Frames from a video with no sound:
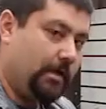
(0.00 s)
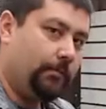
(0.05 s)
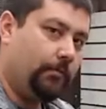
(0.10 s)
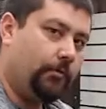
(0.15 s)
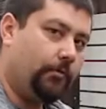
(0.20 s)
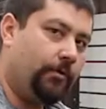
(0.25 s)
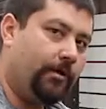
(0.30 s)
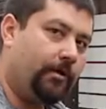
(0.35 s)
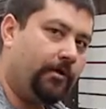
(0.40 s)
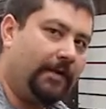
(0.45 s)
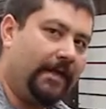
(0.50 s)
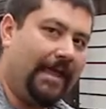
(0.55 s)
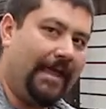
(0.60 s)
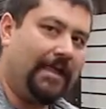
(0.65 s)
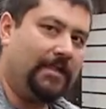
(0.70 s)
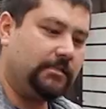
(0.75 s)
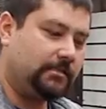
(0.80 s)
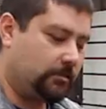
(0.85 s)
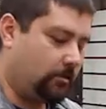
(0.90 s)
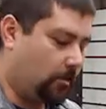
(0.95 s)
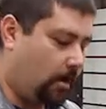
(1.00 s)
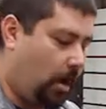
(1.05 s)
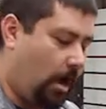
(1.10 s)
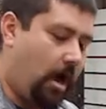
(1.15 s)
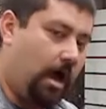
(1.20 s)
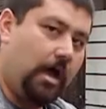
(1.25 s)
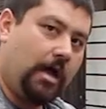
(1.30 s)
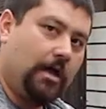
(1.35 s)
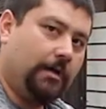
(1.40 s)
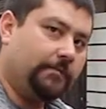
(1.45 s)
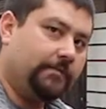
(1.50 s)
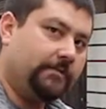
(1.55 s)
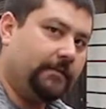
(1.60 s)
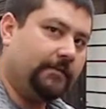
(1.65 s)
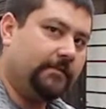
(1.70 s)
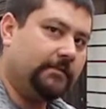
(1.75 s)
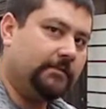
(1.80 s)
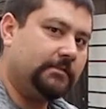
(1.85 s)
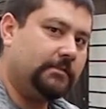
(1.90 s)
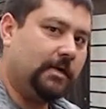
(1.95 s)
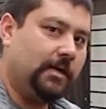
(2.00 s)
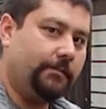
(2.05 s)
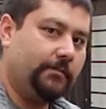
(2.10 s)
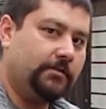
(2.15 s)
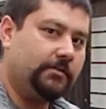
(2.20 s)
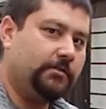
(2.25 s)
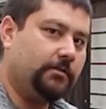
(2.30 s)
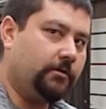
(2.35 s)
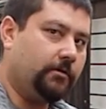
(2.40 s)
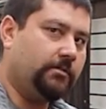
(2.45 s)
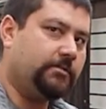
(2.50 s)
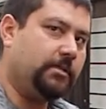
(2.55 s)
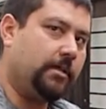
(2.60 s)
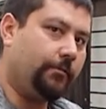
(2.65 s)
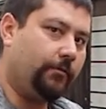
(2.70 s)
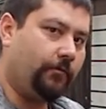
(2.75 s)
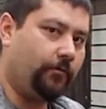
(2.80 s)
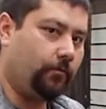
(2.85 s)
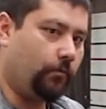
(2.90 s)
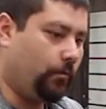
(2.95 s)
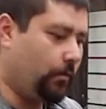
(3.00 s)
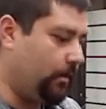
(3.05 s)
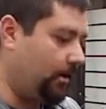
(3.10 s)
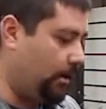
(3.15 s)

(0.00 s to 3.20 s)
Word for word: We're gonna add our hops at this time and start a timer for one